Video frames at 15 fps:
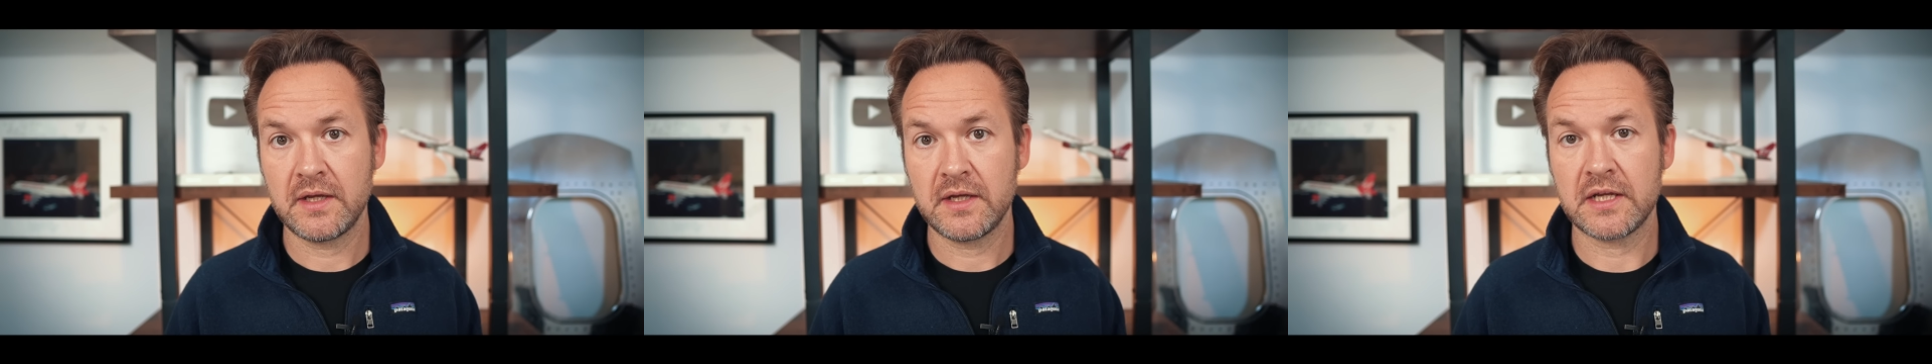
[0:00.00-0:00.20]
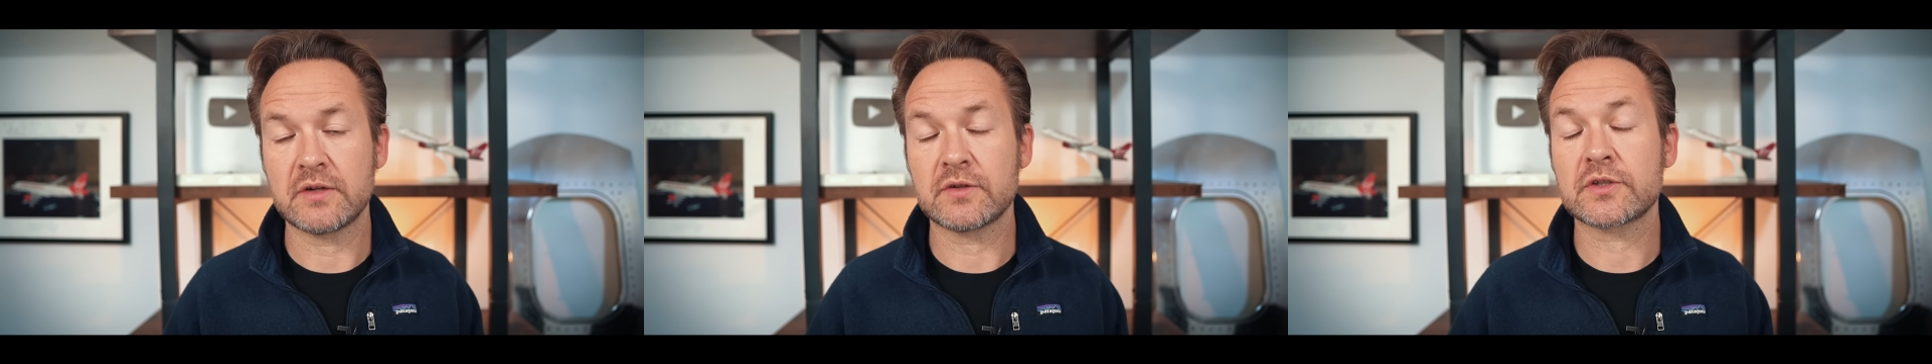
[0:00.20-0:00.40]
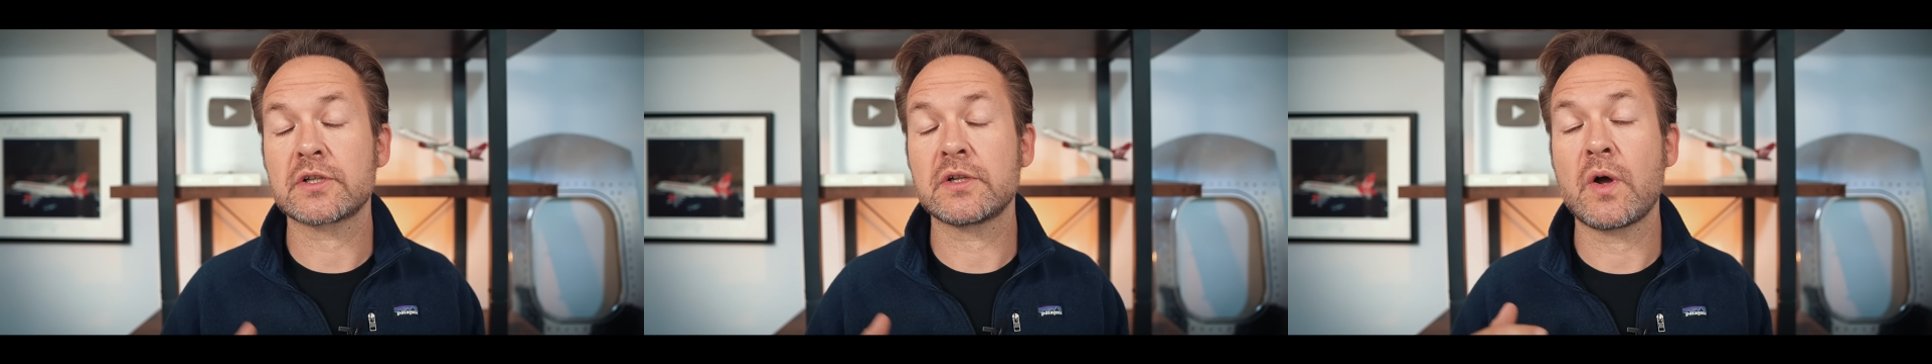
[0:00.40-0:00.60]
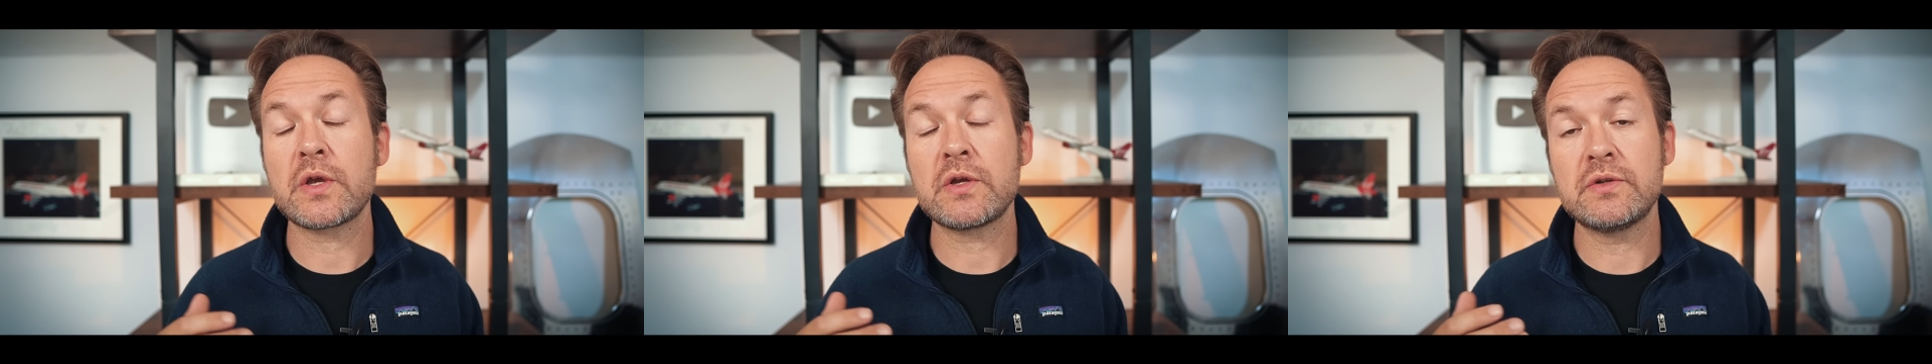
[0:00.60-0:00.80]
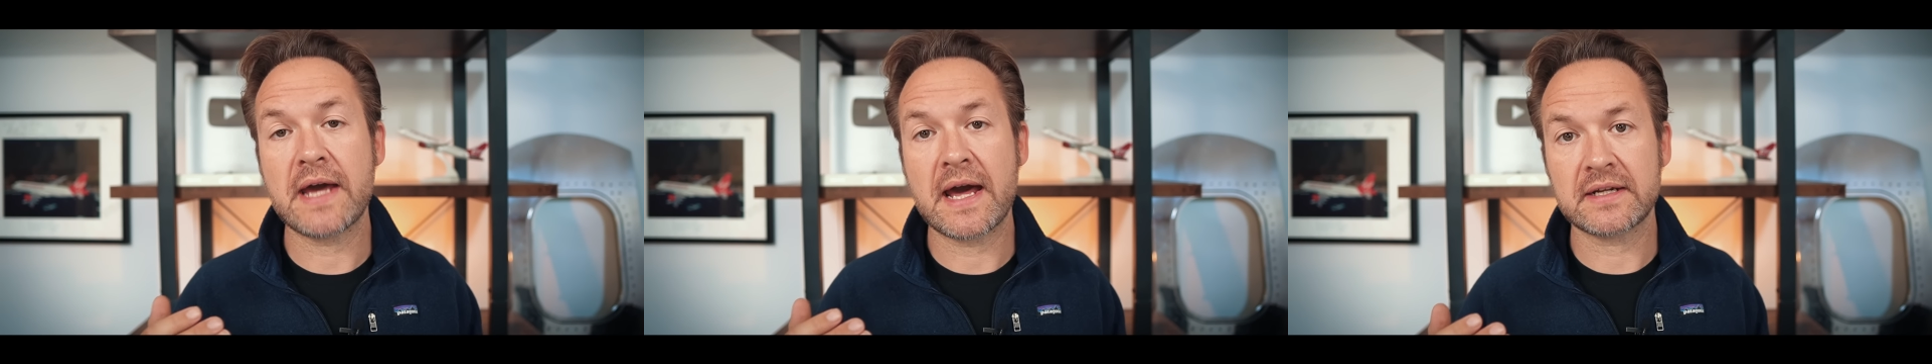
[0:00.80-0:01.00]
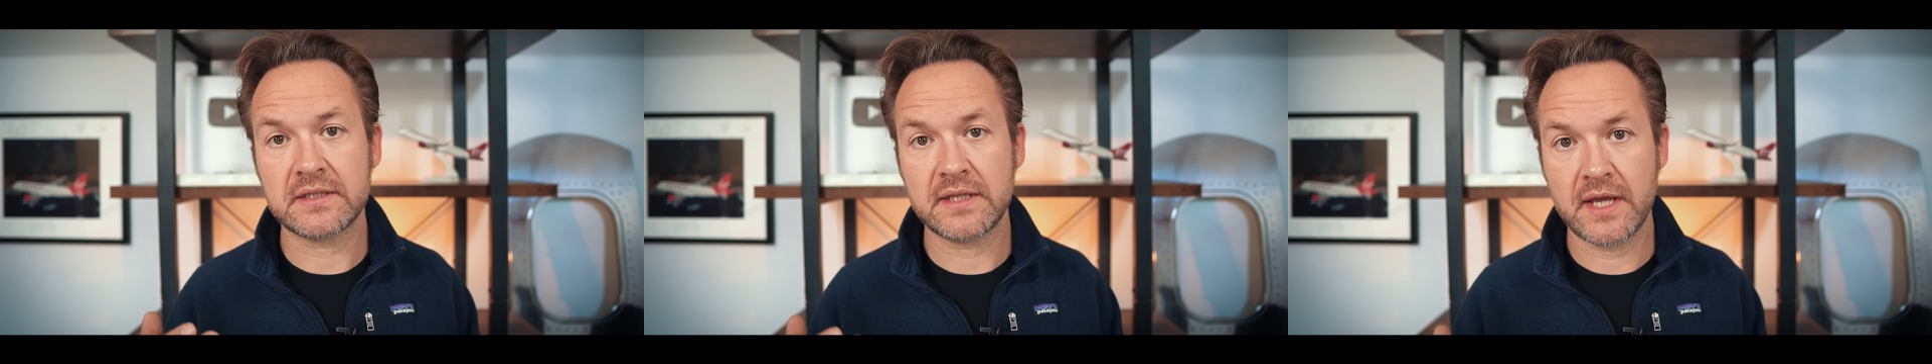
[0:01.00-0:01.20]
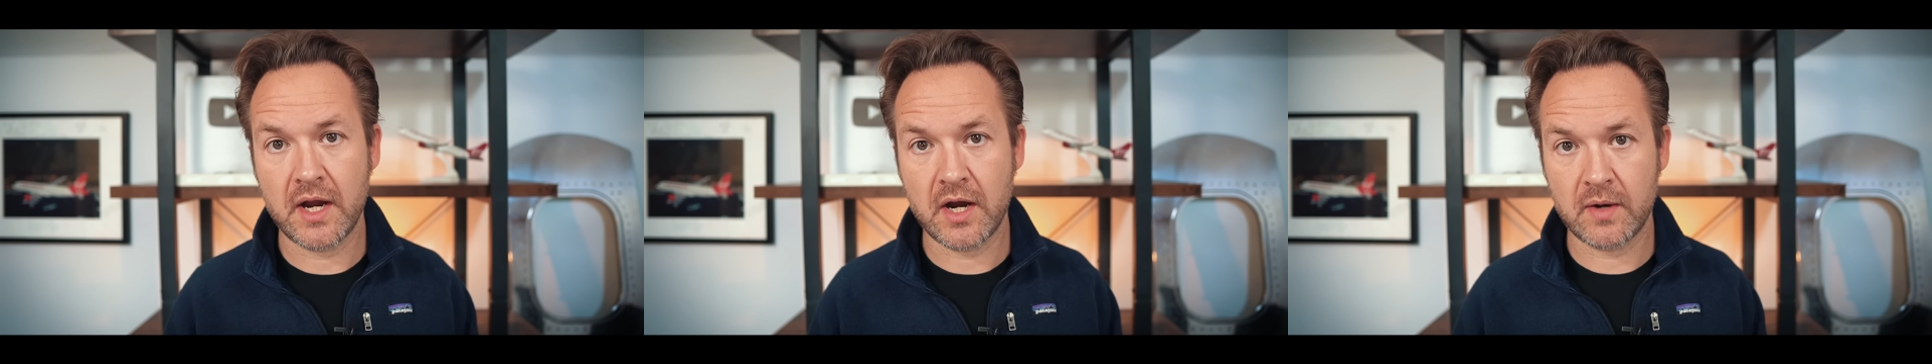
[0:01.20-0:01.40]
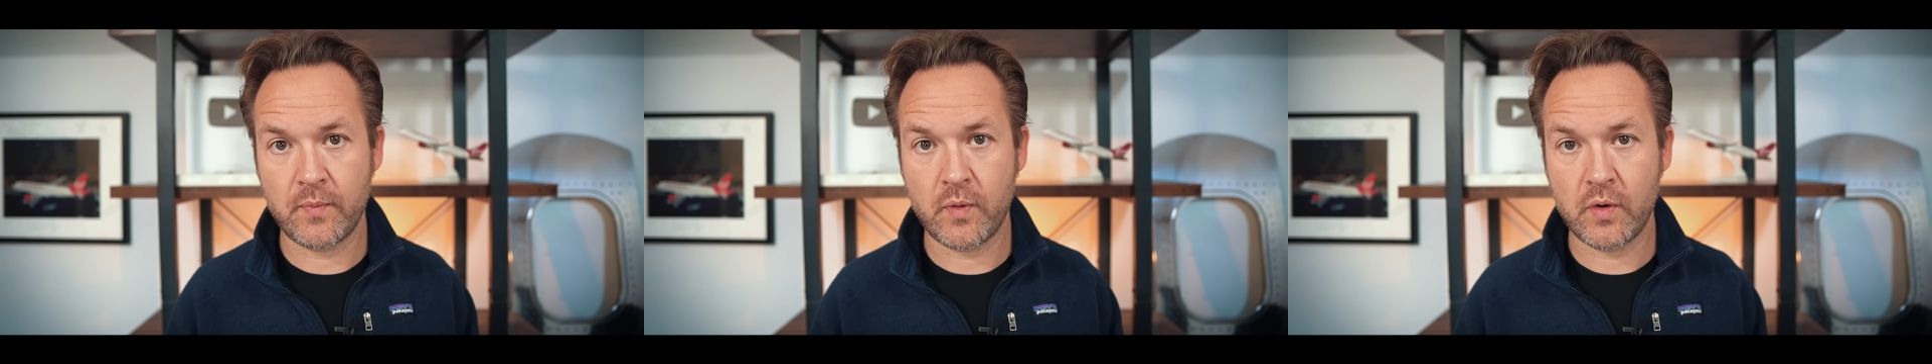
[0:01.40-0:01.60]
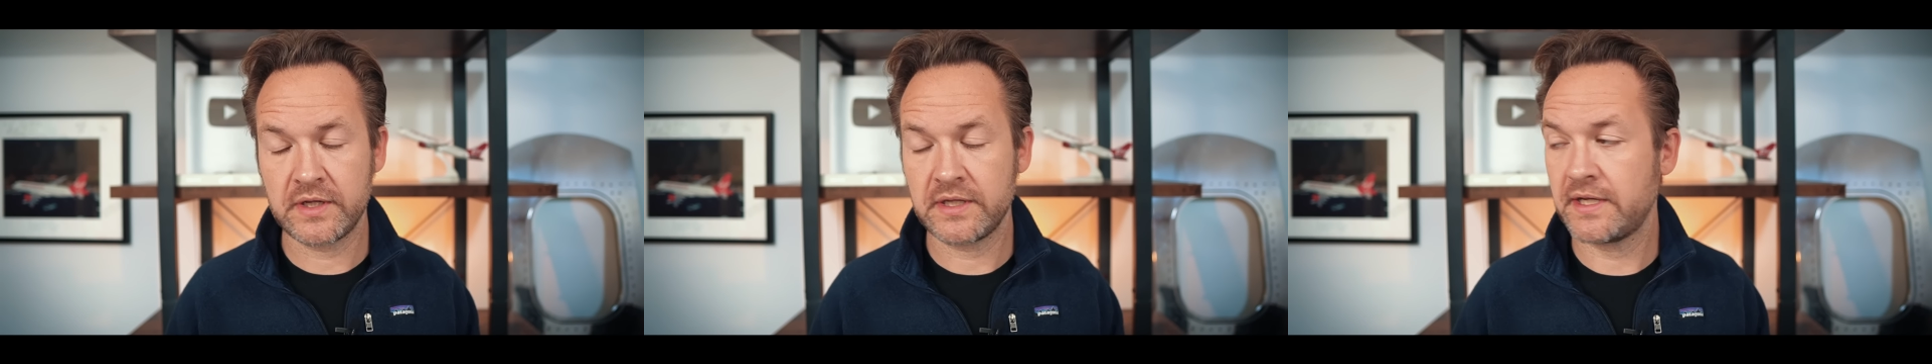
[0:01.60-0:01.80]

It'll slow you down at the airport.